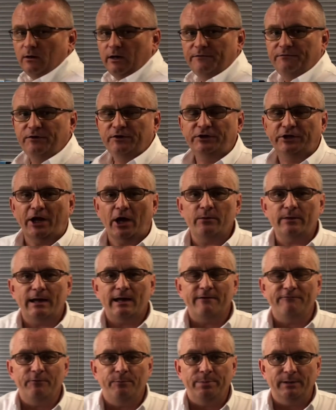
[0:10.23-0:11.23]
If you don't
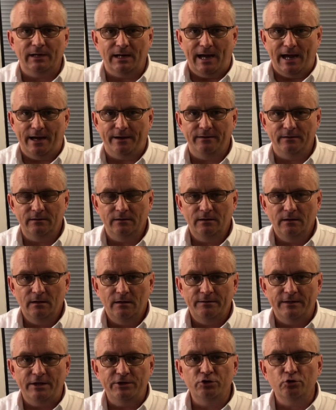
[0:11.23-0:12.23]
have a plan,
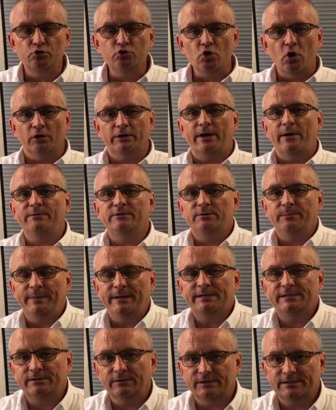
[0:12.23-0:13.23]
then you're not going to
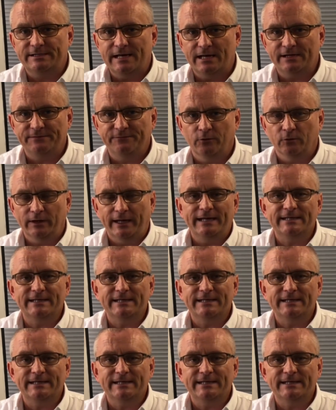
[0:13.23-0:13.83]
be successful.